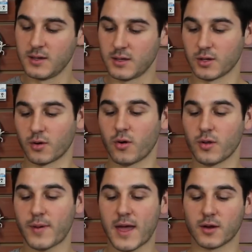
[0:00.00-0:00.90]

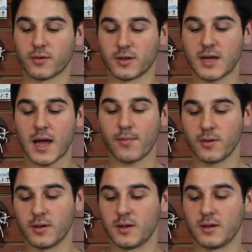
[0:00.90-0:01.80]
the padding on the
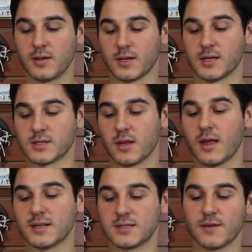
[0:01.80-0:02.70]
top is a
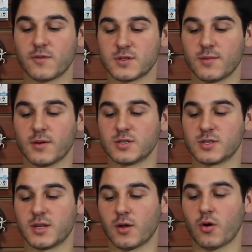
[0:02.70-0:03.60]
lot stiffer. Sometimes you
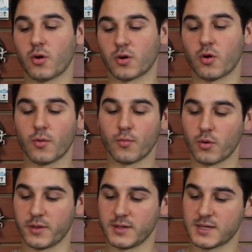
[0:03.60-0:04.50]
just get hard
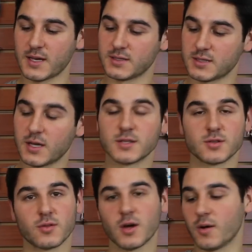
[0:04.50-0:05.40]
cardboard, and this has this
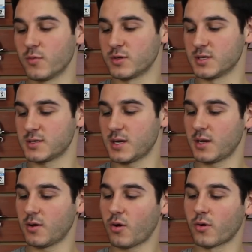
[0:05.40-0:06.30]
isothumb, which is
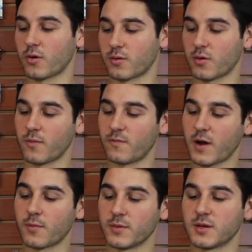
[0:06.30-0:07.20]
a harder carbon
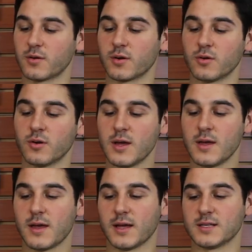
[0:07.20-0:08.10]
fiber material,
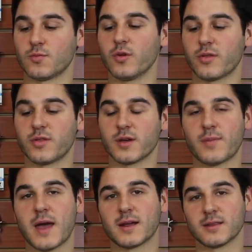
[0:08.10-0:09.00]
and some really thick
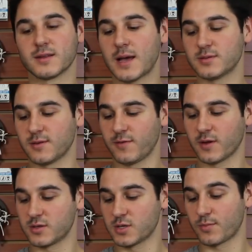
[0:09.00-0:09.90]
padding in the tops of the
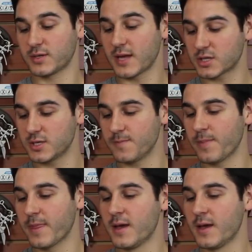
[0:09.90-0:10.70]
fingers. So protection